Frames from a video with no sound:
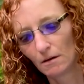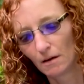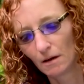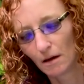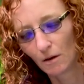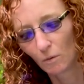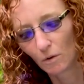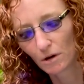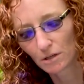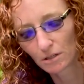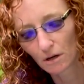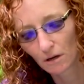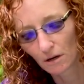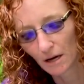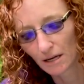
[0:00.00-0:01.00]
it works
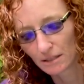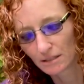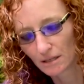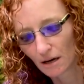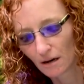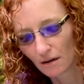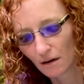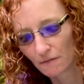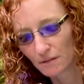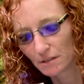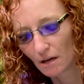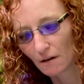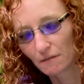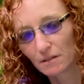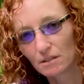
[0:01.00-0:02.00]
on a ton of
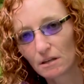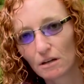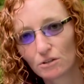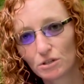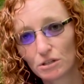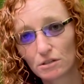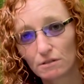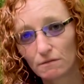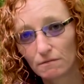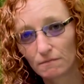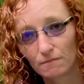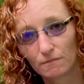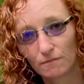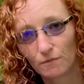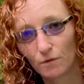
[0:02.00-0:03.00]
stuff. It's not just
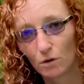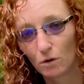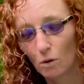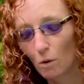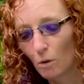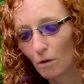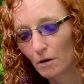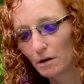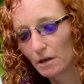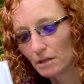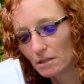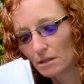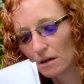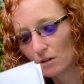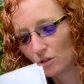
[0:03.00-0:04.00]
for cork, it's
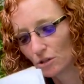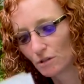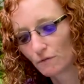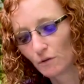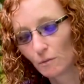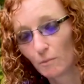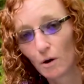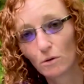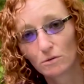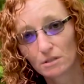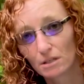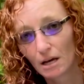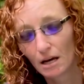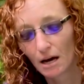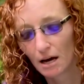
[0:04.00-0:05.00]
not just for boats
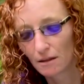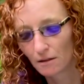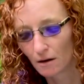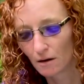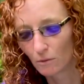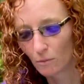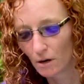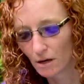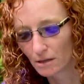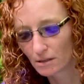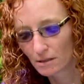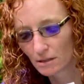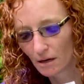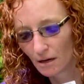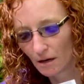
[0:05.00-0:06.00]
like I thought it was.